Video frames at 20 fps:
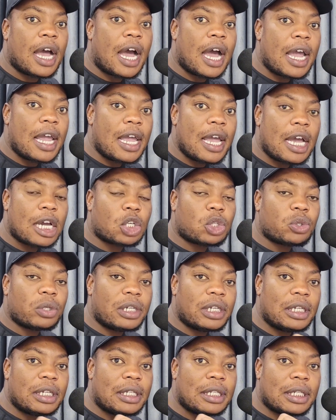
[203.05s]
I
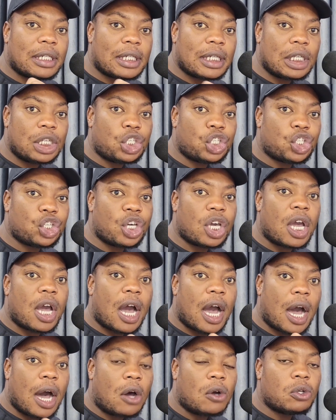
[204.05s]
actually teach
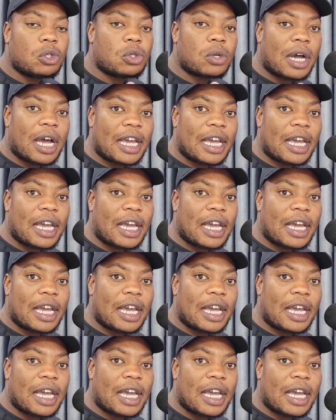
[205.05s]
how to